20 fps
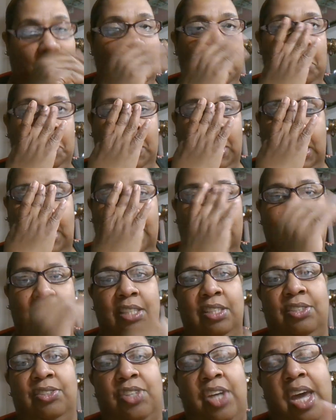but this
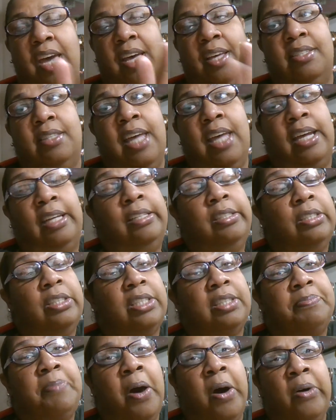is just a little
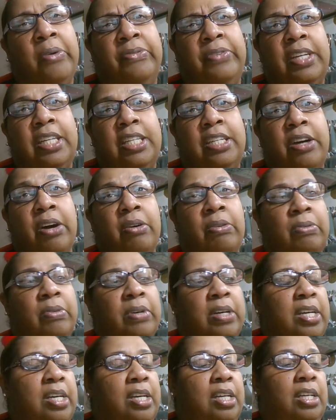small video